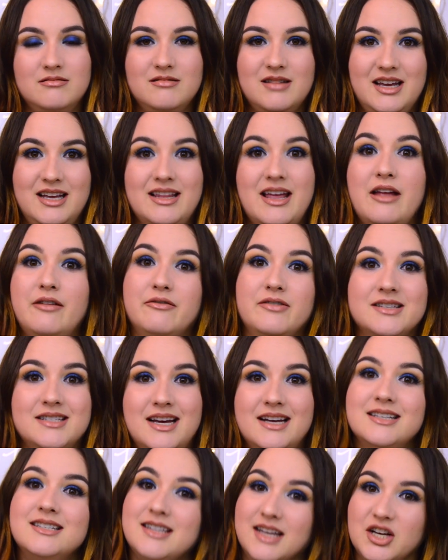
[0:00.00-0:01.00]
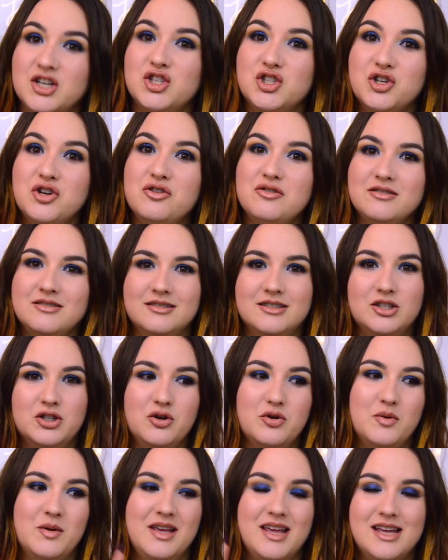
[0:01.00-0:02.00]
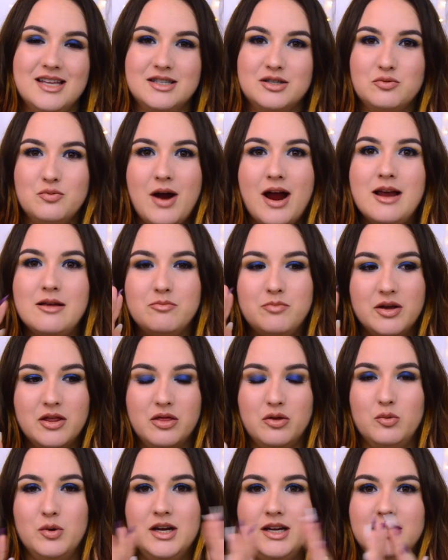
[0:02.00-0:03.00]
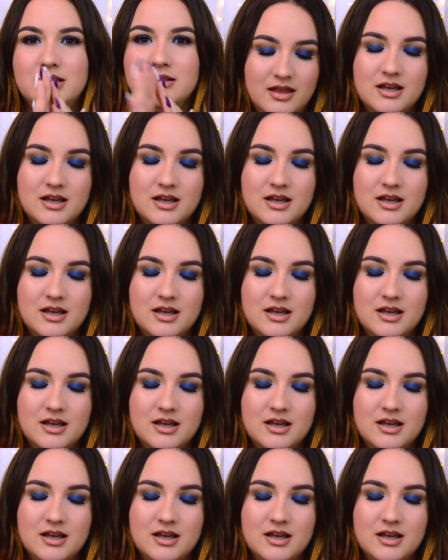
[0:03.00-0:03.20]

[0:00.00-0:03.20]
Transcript: it emphasizes texture. So it's right between.